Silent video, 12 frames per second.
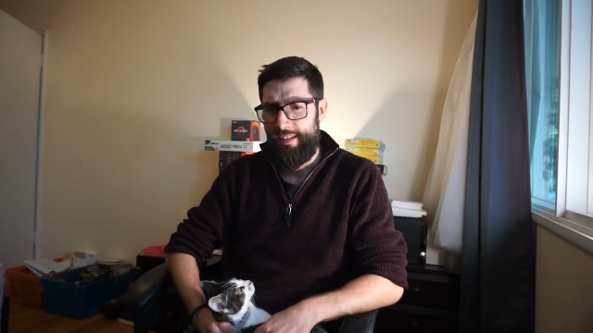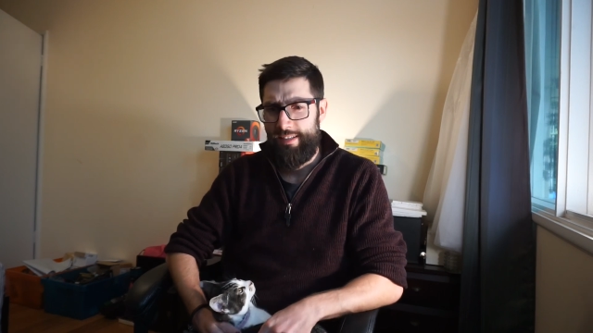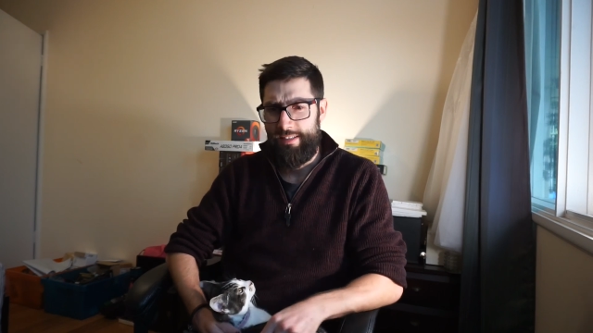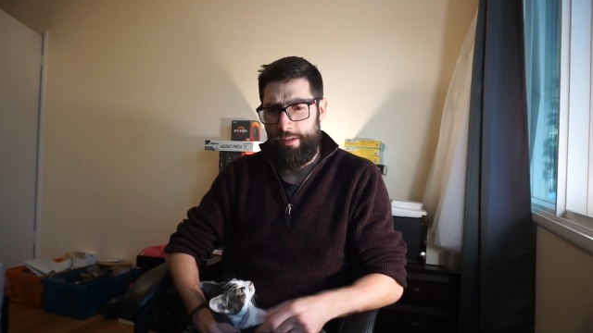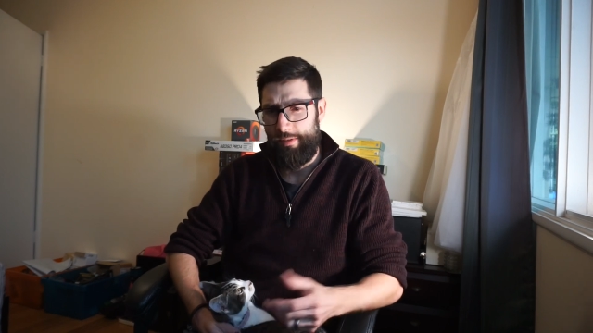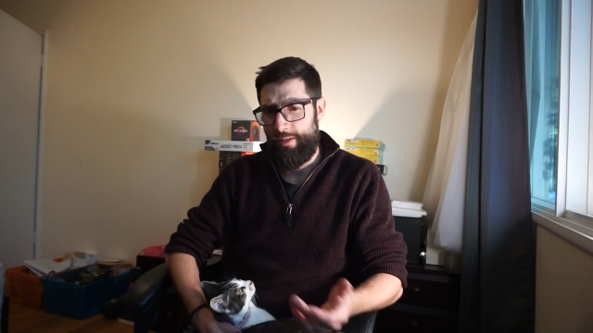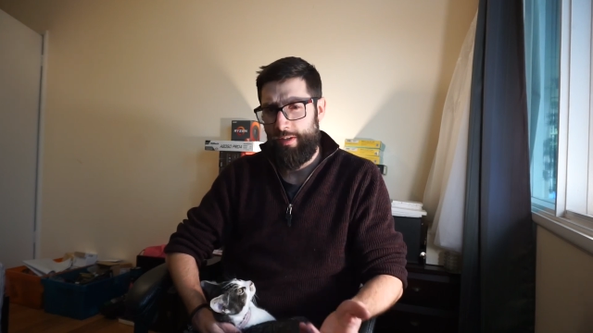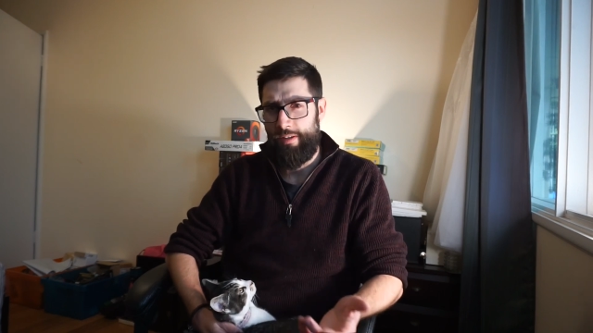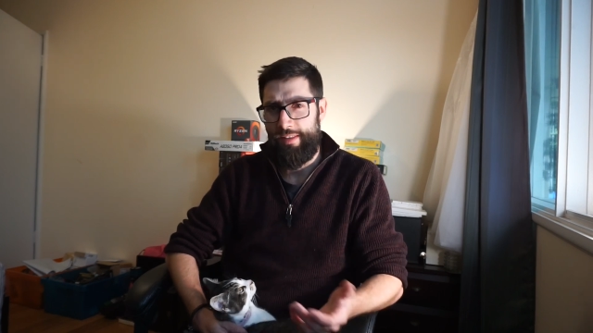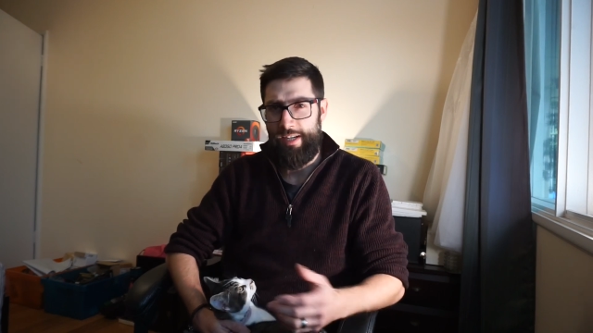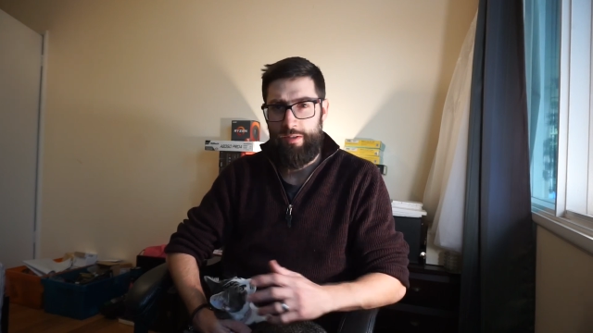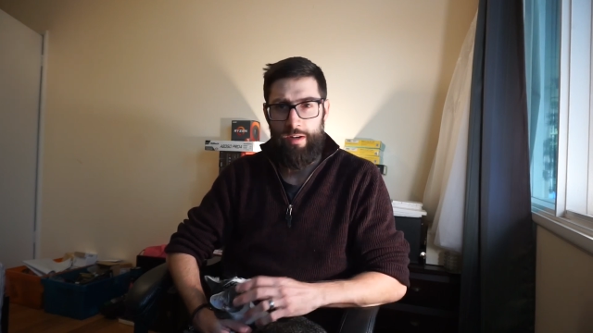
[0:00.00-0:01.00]
So in turn
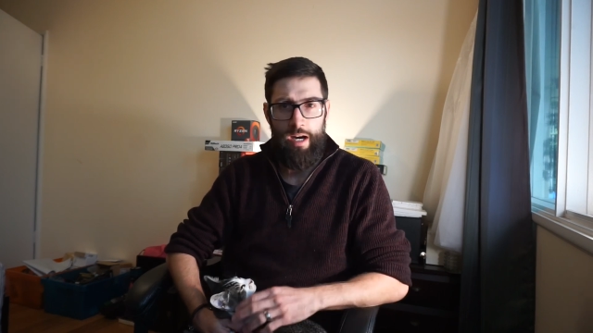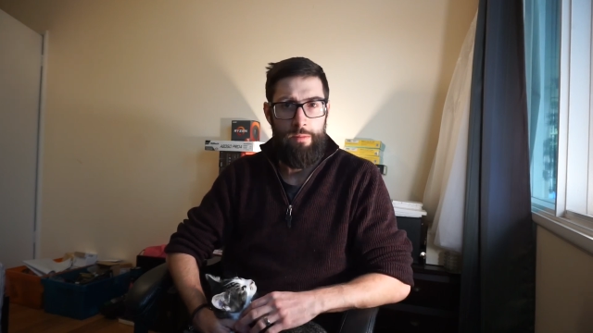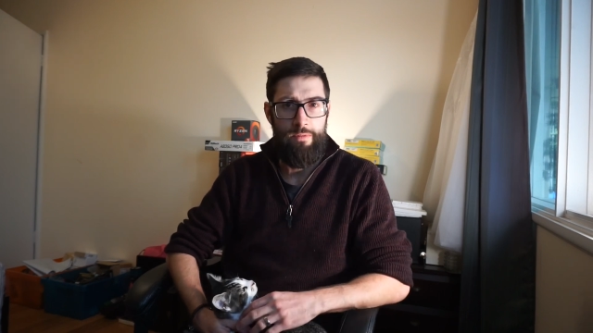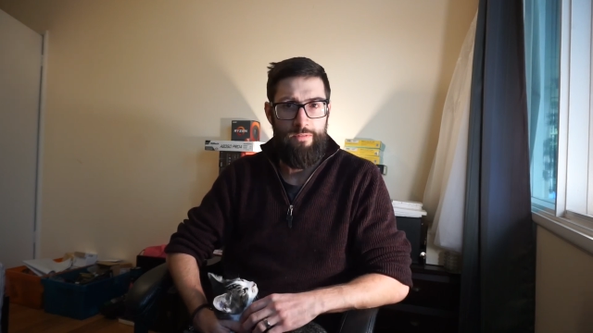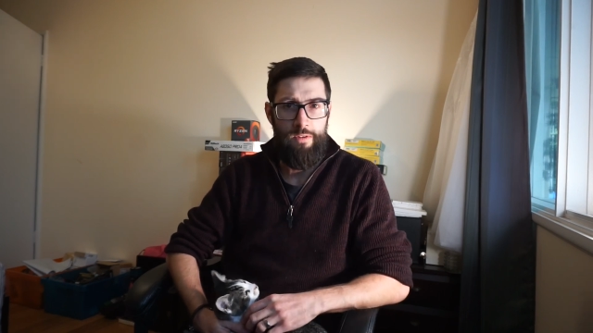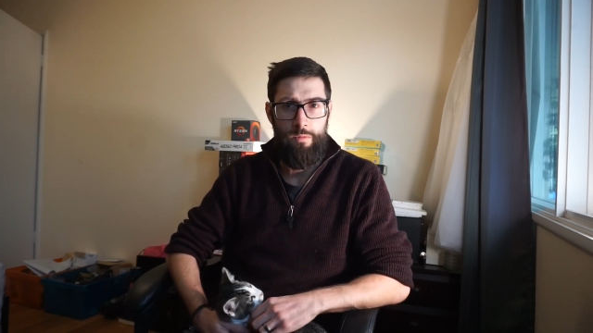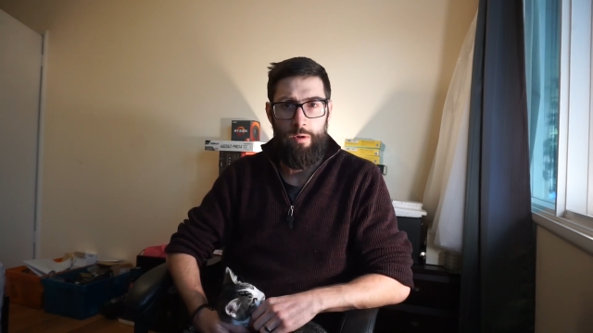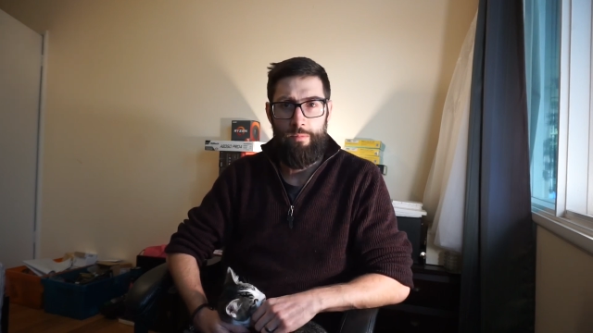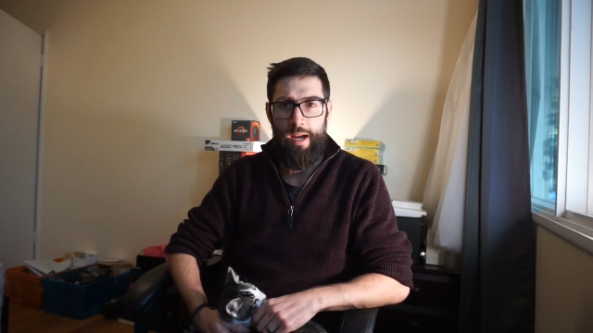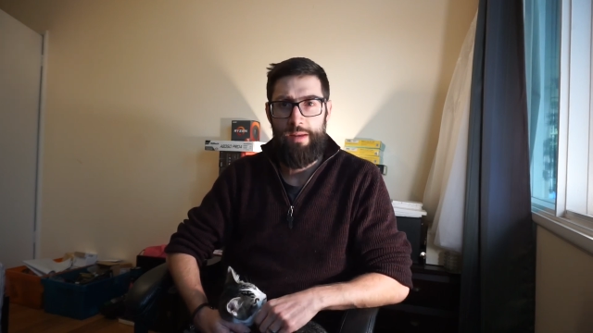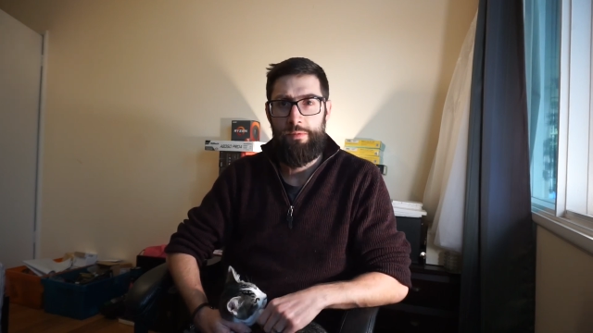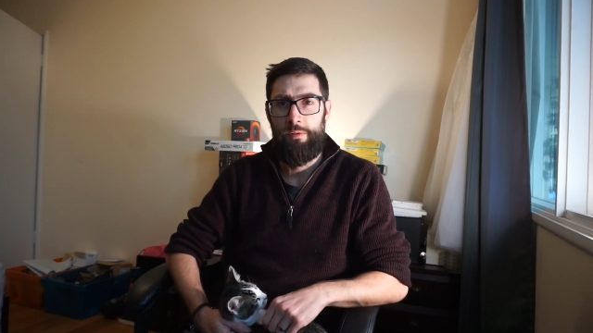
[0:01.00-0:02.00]
that should help a few more
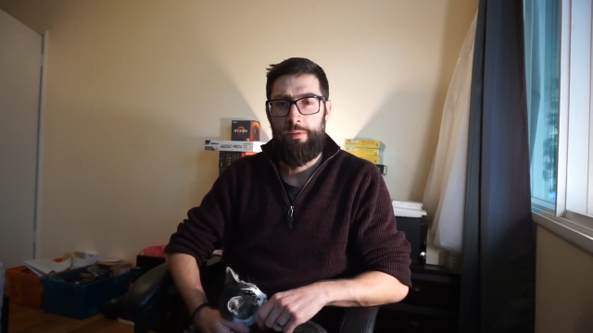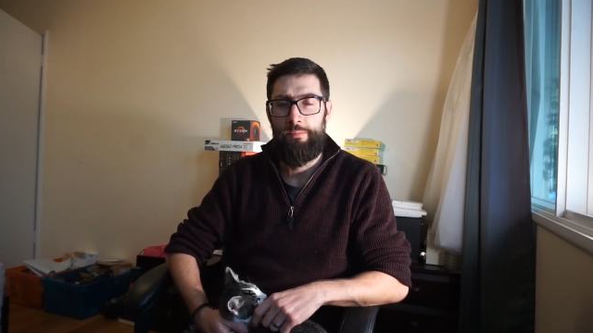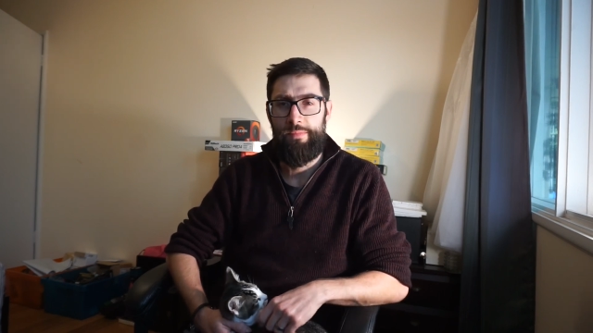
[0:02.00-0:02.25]
people,